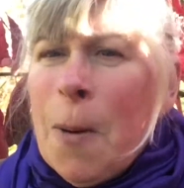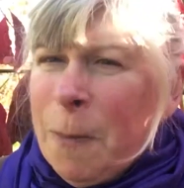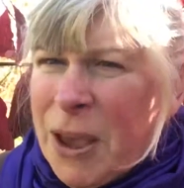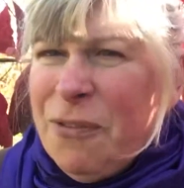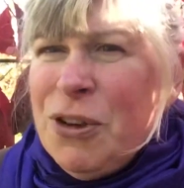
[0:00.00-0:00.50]

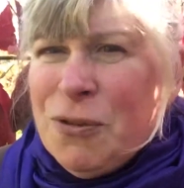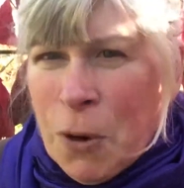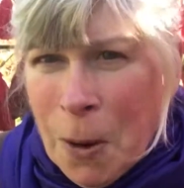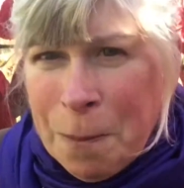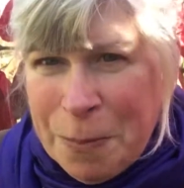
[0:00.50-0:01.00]
But if you've
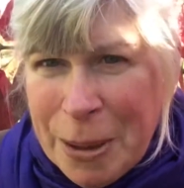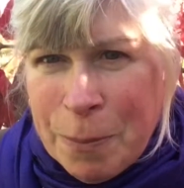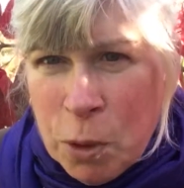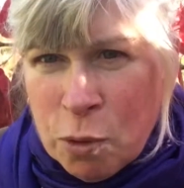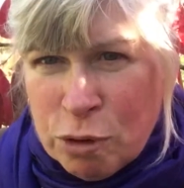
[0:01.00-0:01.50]
got a bit
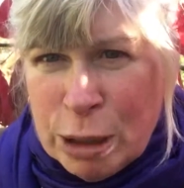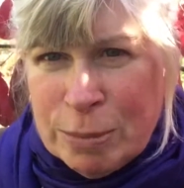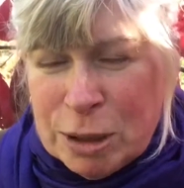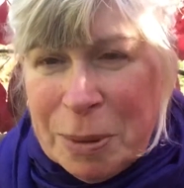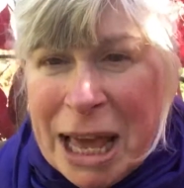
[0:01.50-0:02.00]
more room
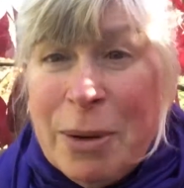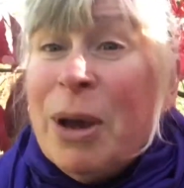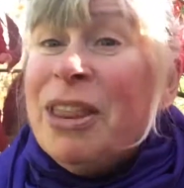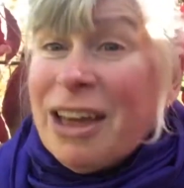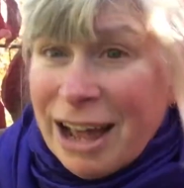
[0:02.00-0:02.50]
to play
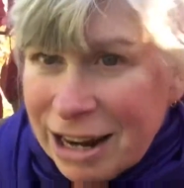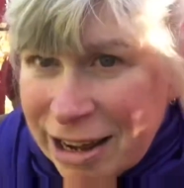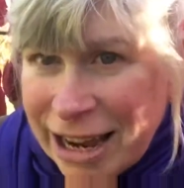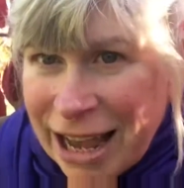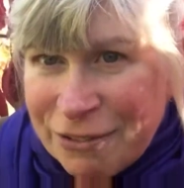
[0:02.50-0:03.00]
with, and I
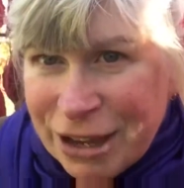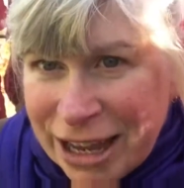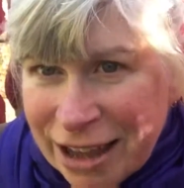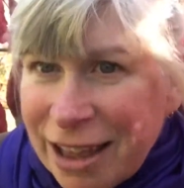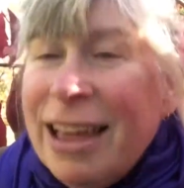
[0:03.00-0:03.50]
have
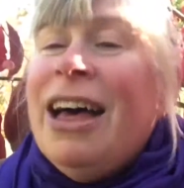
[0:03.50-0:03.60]
here,